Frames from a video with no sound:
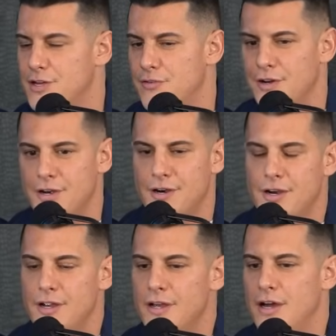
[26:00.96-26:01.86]
career,
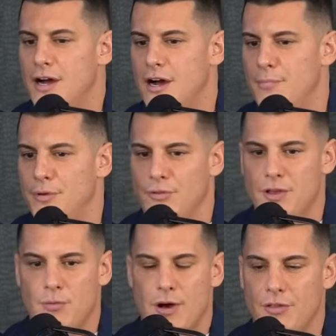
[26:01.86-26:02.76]

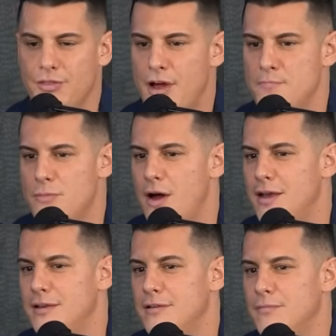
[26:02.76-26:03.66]
building wealth, I'm
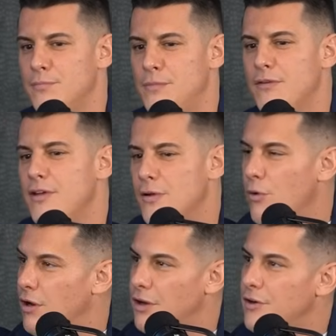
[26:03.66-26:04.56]
not giving it
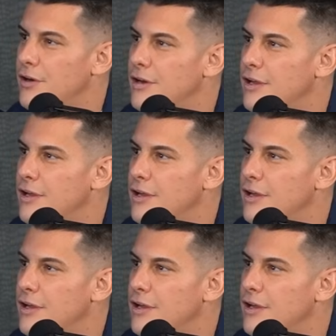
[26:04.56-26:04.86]
100